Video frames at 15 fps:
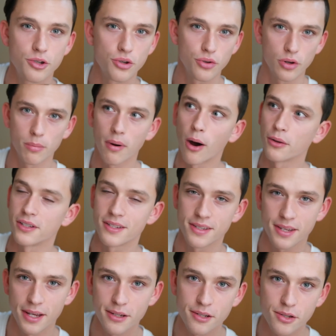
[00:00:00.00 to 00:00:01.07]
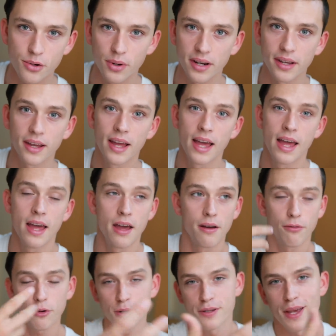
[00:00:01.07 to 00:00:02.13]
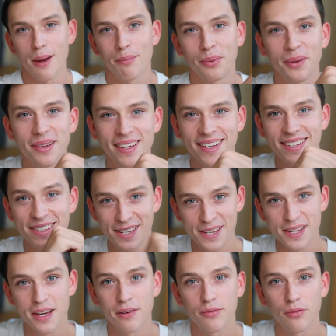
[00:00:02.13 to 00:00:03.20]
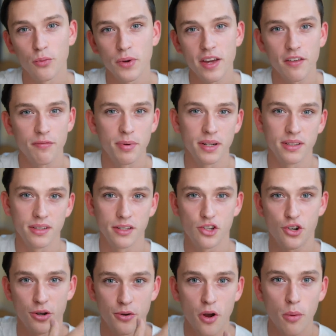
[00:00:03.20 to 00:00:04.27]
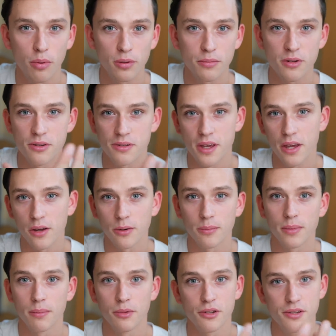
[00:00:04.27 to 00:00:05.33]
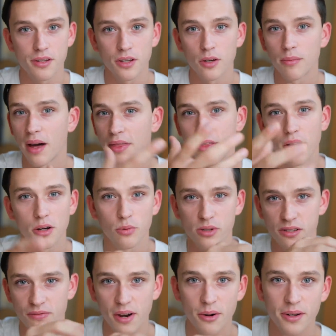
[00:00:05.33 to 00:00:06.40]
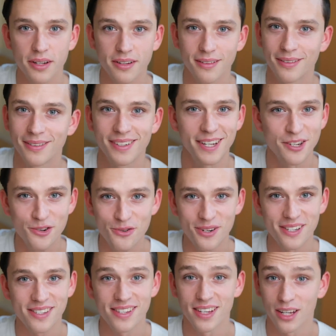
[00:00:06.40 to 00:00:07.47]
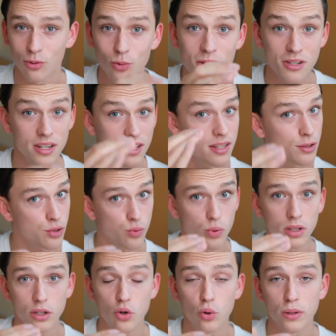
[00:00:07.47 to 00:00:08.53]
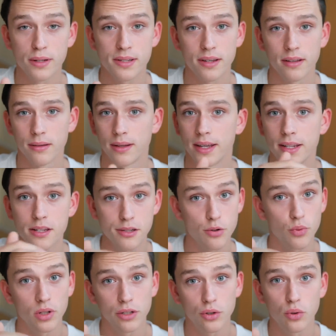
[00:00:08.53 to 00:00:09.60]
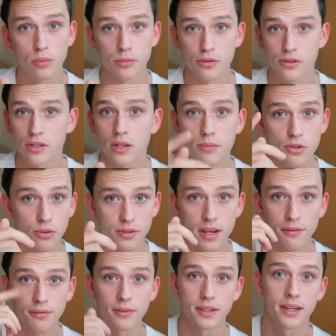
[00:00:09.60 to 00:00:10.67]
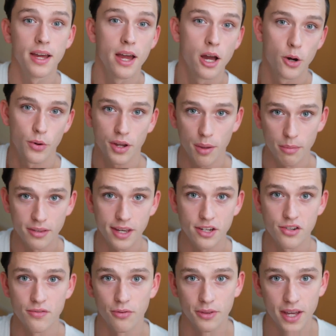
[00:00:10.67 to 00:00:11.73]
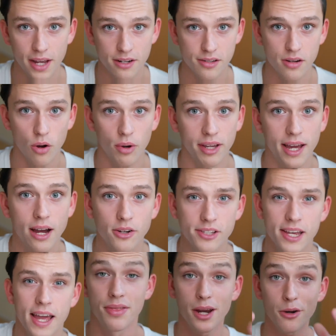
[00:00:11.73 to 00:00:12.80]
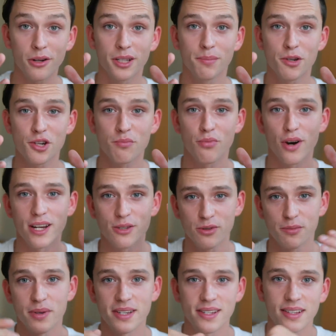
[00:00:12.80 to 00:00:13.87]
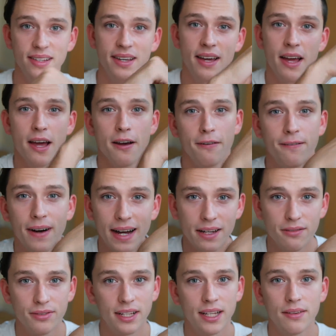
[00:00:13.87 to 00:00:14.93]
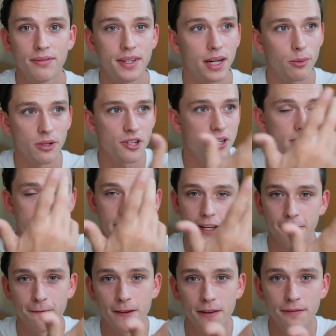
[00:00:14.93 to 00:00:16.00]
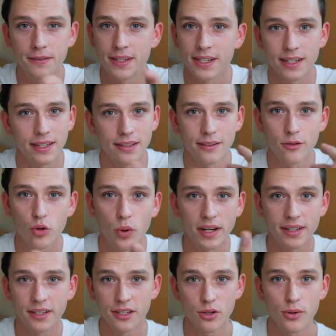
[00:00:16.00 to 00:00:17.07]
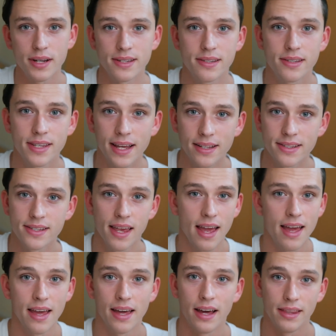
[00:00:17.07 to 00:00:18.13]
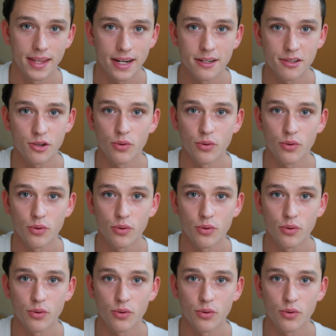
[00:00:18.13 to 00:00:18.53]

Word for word: to, about its history. For example, in Kiev we have been in the Chernobyl Museum. I thought it was very interesting, and it is really cool. It is a really cool museum, so definitely recommendation for that is going out. There the admission price was basically 5 hryvnia, which is like 15-20 US cents, and that is